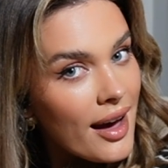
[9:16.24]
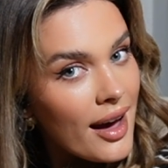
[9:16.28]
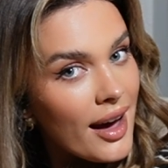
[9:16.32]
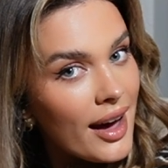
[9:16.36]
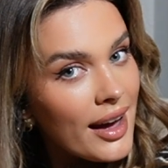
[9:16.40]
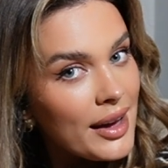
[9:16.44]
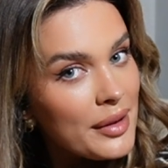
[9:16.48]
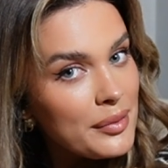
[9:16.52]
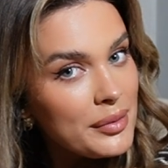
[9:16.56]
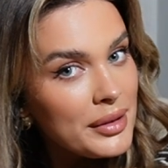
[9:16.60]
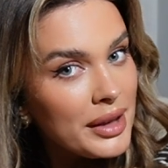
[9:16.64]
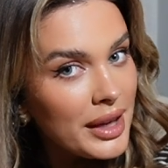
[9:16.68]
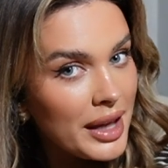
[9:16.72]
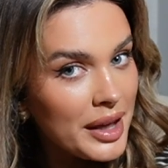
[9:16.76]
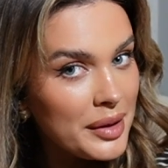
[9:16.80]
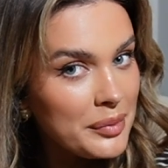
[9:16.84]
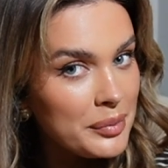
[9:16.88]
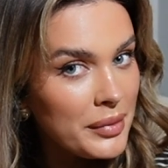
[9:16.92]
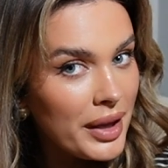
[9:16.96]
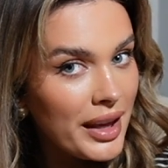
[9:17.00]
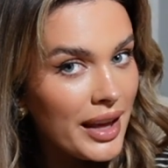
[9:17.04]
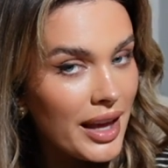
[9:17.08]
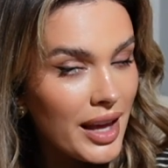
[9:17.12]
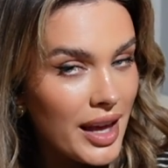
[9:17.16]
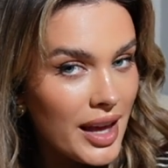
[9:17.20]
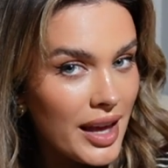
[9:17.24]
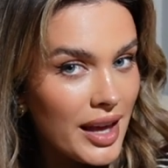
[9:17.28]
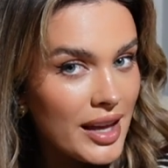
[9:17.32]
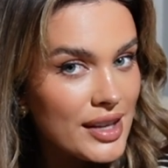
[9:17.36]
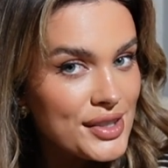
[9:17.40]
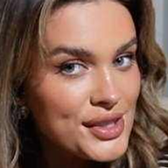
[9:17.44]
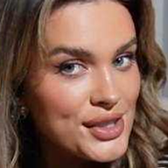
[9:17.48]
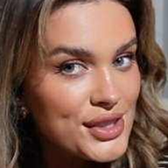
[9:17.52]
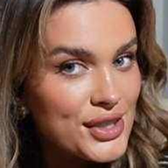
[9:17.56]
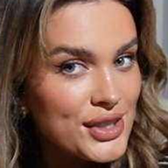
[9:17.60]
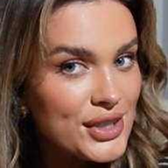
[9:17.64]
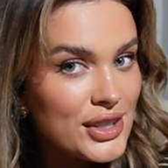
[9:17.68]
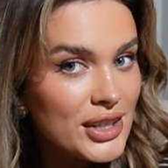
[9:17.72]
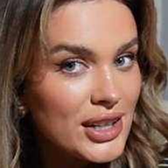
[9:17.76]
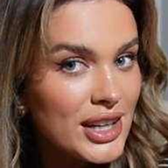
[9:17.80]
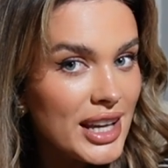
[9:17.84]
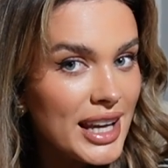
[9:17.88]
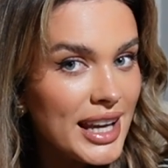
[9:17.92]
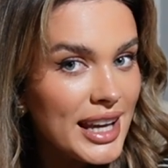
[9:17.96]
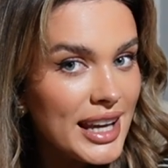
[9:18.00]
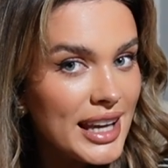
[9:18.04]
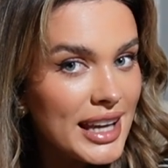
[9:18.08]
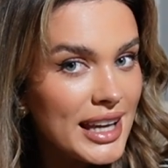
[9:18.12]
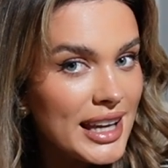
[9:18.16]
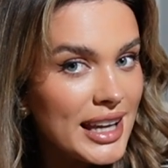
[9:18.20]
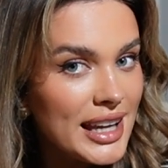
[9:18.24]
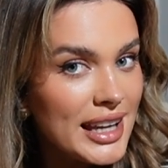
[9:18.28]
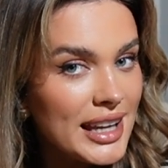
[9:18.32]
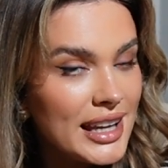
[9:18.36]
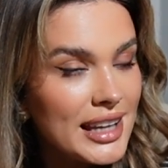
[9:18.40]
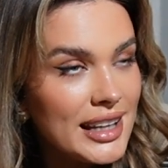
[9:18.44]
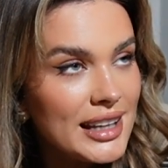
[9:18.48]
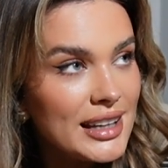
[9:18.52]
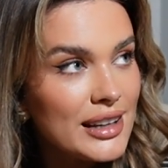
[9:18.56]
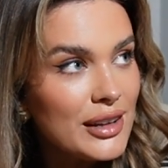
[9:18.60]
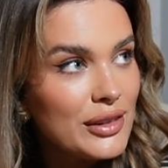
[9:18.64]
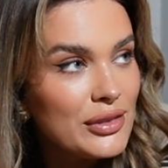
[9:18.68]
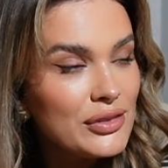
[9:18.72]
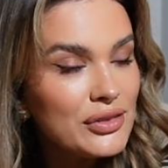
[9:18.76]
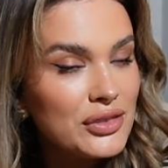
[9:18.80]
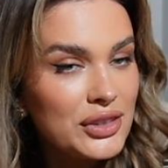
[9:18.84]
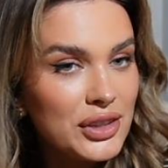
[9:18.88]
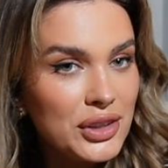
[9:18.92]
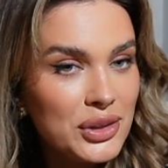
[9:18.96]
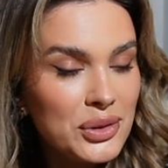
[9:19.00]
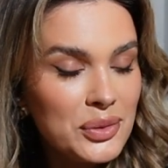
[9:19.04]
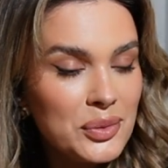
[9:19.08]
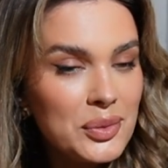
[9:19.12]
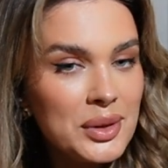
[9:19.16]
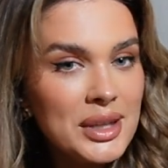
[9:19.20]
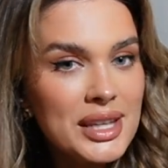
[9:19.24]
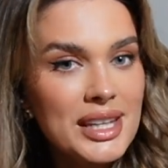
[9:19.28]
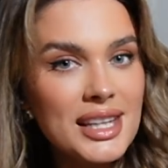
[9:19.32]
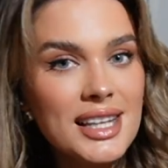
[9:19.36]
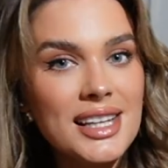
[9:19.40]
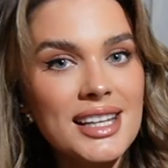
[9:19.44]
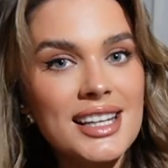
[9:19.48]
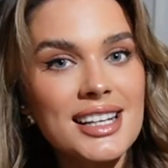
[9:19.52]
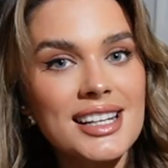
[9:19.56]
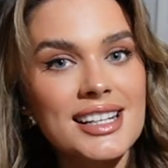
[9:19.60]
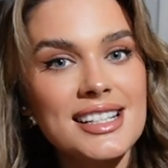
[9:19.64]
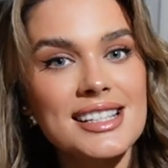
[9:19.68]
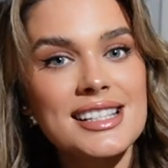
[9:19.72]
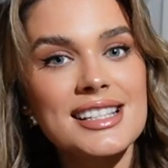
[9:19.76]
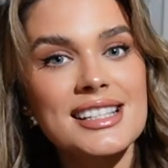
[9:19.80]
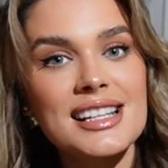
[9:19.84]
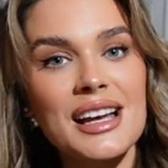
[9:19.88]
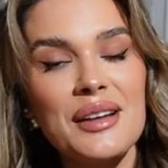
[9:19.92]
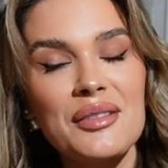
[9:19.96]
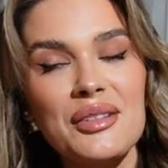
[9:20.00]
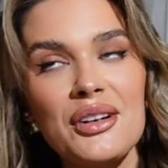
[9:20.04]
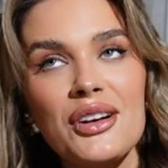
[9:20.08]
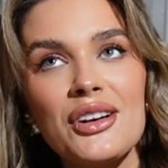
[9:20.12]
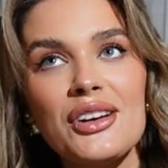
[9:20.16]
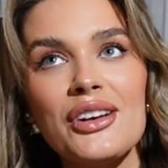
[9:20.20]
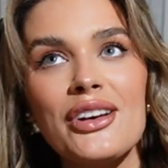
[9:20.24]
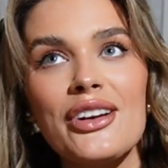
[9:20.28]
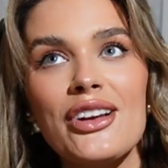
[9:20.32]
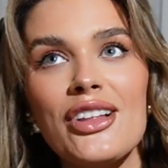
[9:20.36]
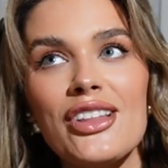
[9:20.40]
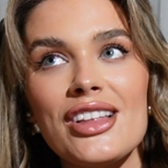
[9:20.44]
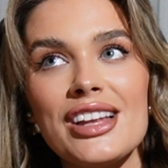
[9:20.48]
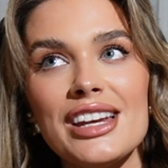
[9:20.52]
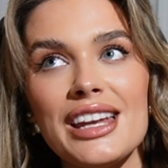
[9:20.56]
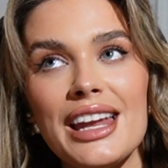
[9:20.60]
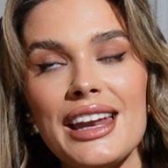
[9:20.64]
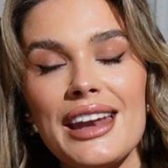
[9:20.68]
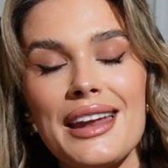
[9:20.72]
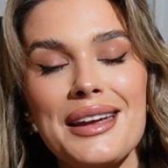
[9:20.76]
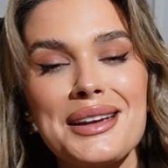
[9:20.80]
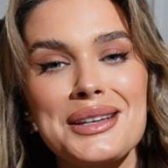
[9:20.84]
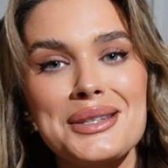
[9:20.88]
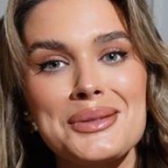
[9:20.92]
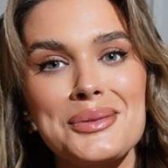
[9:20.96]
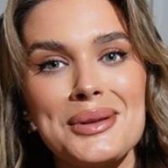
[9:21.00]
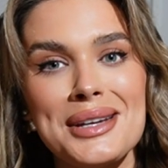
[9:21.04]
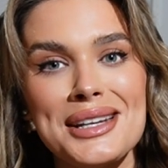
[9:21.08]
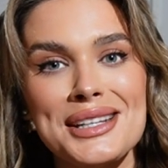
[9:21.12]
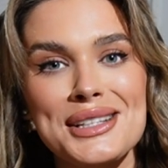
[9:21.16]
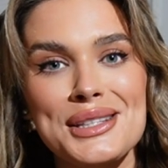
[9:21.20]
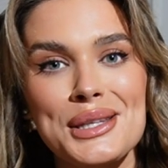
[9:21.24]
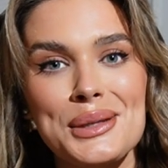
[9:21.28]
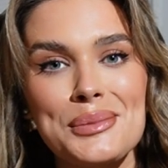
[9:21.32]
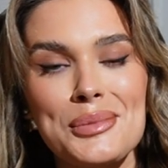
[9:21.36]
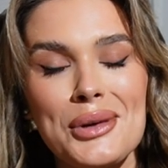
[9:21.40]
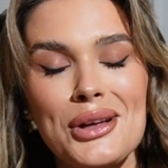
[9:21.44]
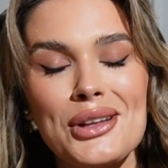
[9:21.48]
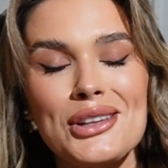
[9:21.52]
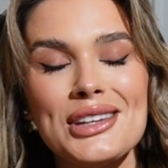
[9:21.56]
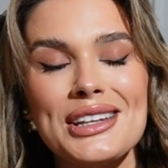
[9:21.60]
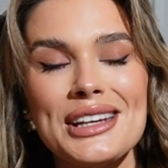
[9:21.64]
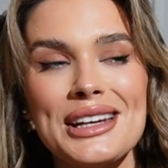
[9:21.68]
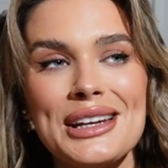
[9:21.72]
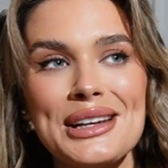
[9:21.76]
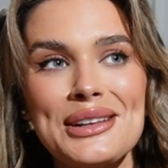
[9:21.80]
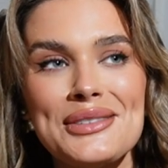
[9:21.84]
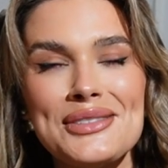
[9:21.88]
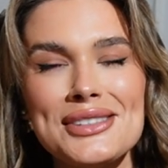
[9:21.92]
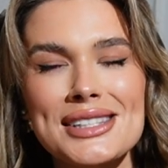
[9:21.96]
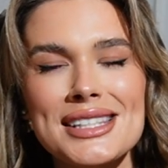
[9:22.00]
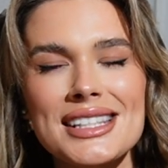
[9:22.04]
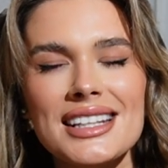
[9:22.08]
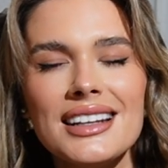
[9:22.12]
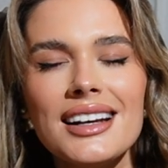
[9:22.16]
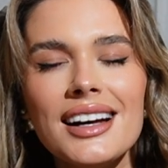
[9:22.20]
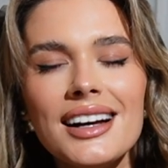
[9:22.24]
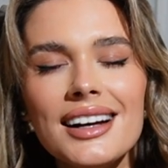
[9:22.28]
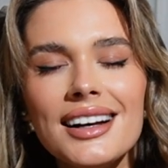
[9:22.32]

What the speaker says: I'm getting my hair done in a few weeks. I'm going on a holiday next week to the Maldives.